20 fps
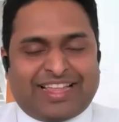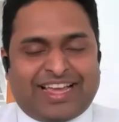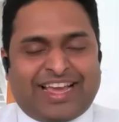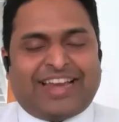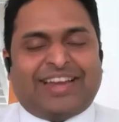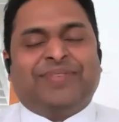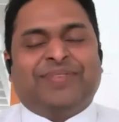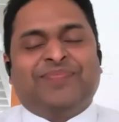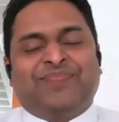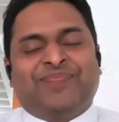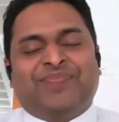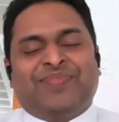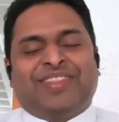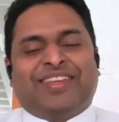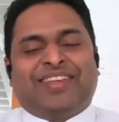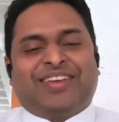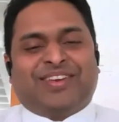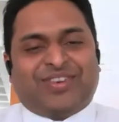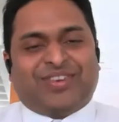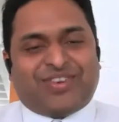that.
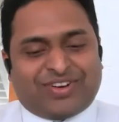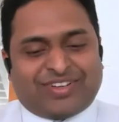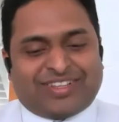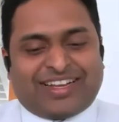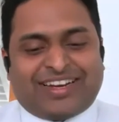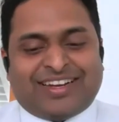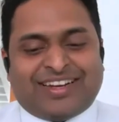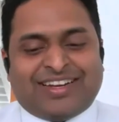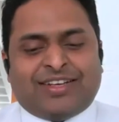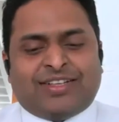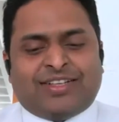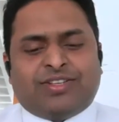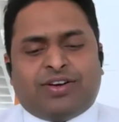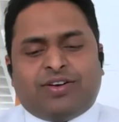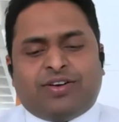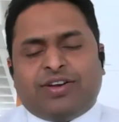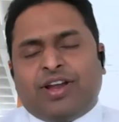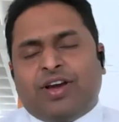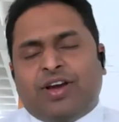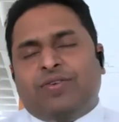Got that. So
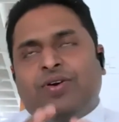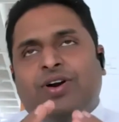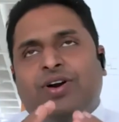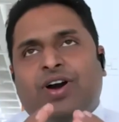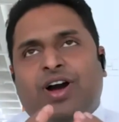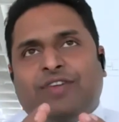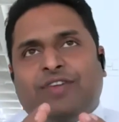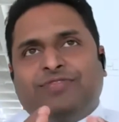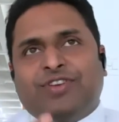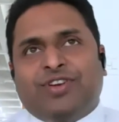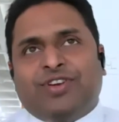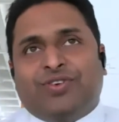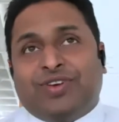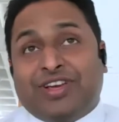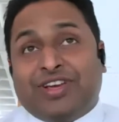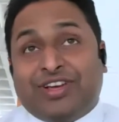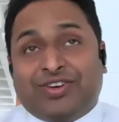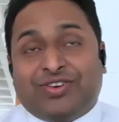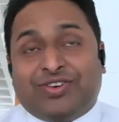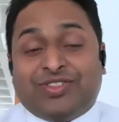now after
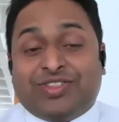looking into